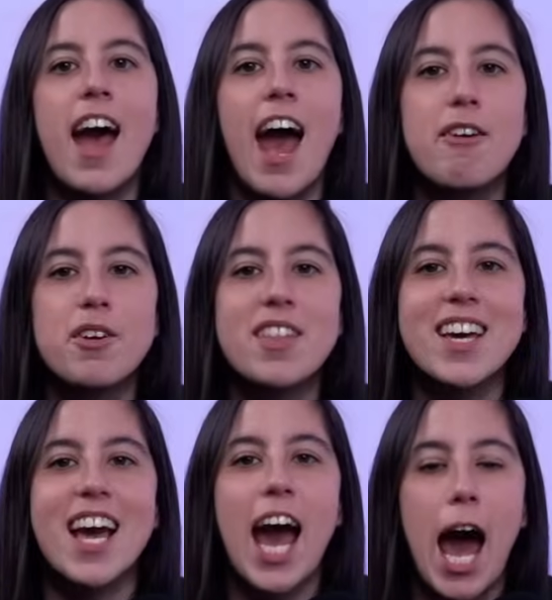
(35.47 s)

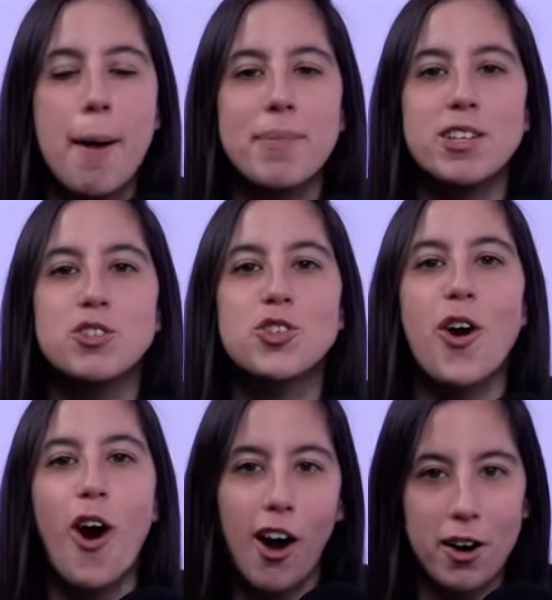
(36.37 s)
Everything happens
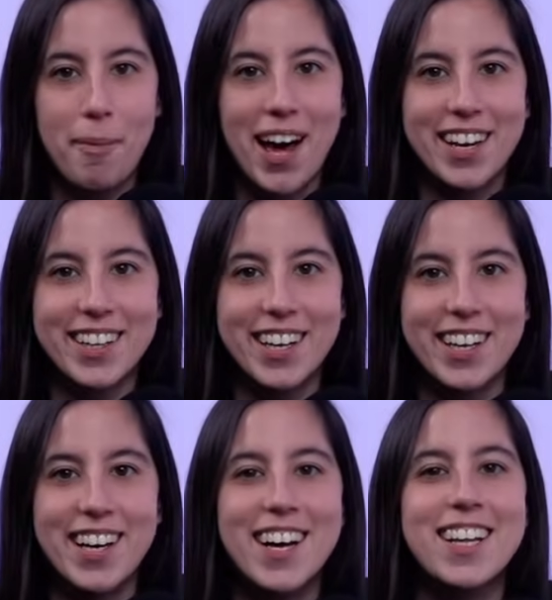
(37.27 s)

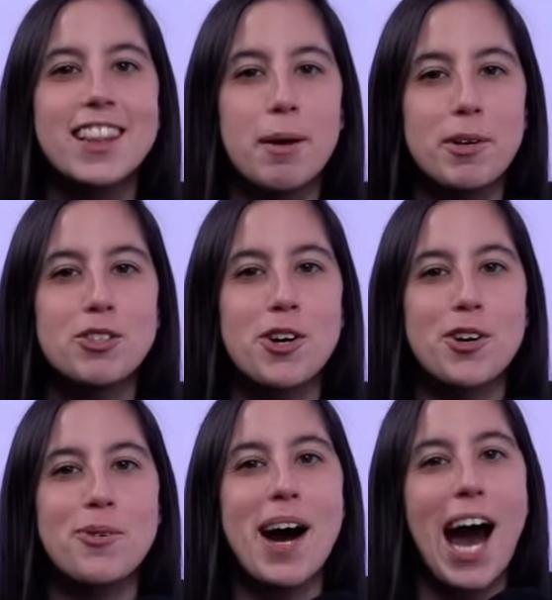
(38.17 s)
automatically. Let me show
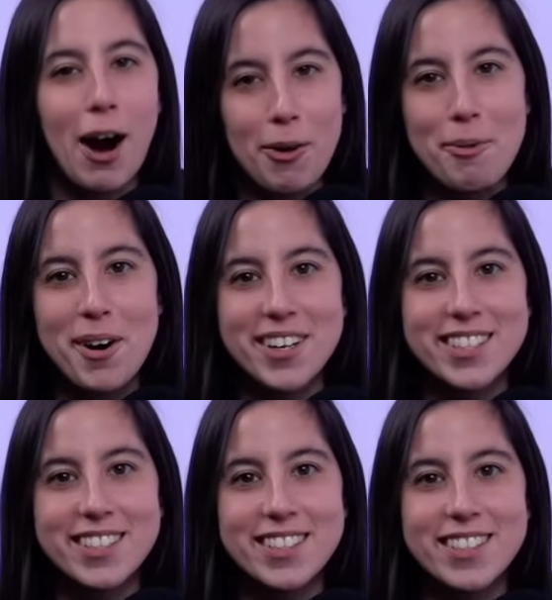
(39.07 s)
you how it
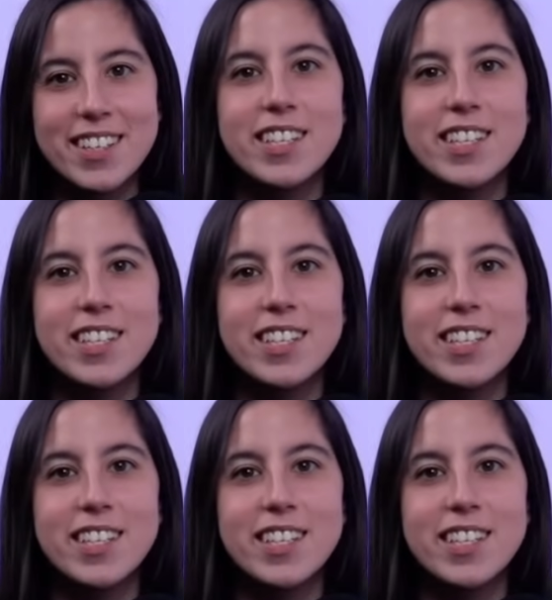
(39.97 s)
works.